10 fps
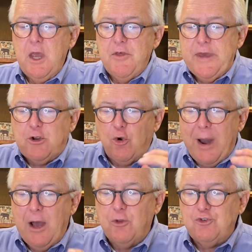They
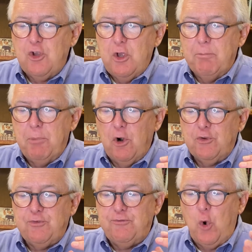crouch,
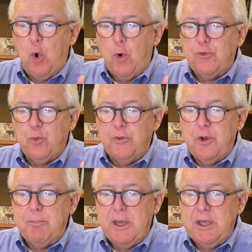burst forth with
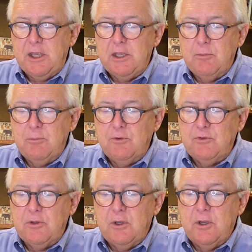their babes.